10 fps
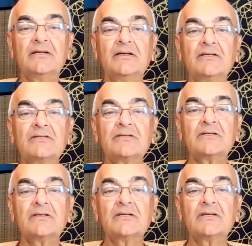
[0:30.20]

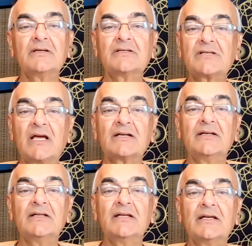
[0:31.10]
is
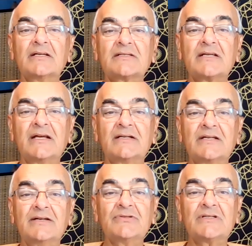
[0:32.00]

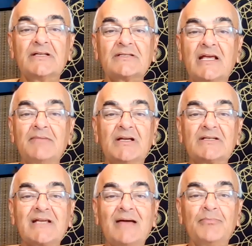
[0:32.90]
it gives the same
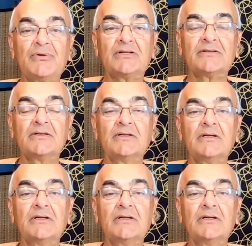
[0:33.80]
example.